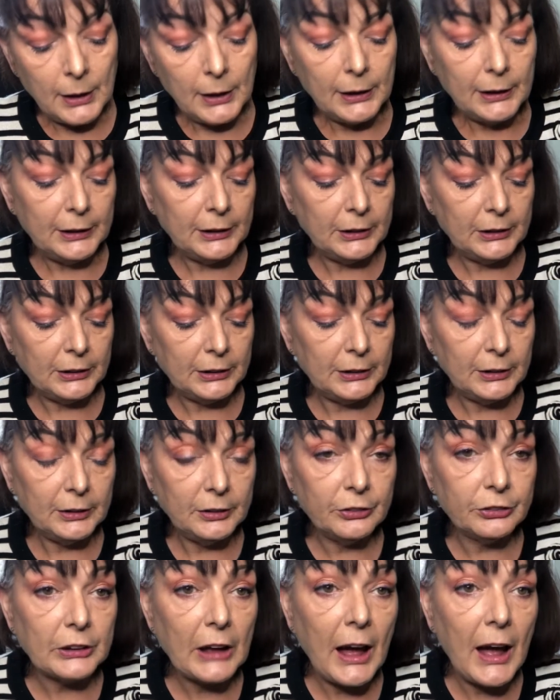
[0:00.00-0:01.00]
It
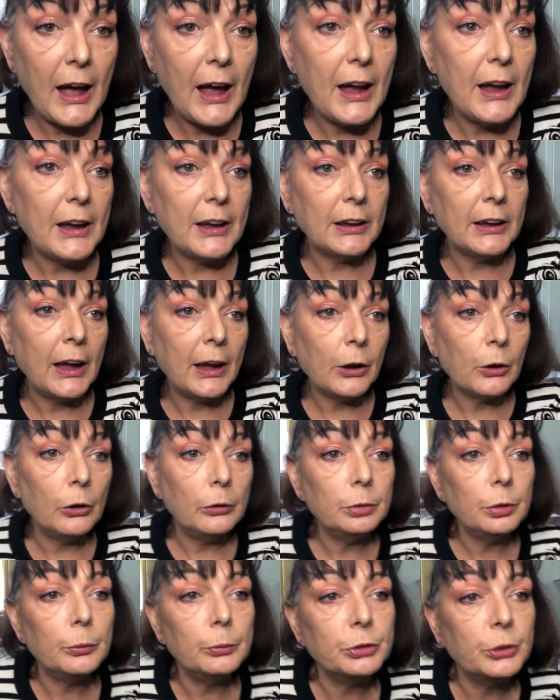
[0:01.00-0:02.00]
is hang
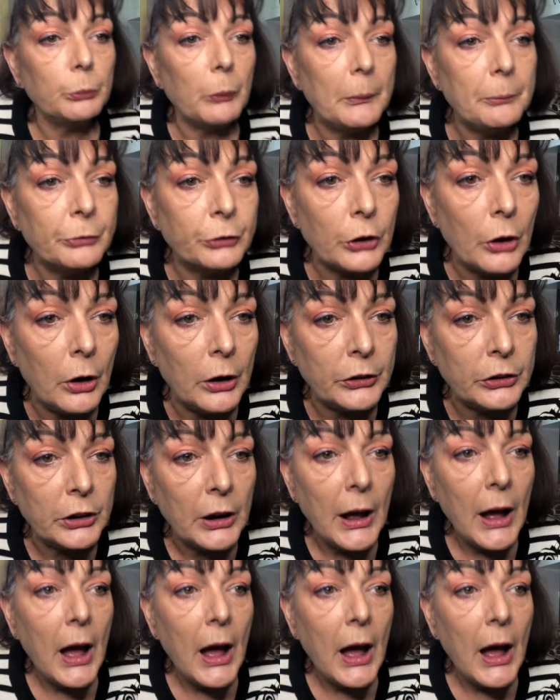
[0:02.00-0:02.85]
on, look at the website.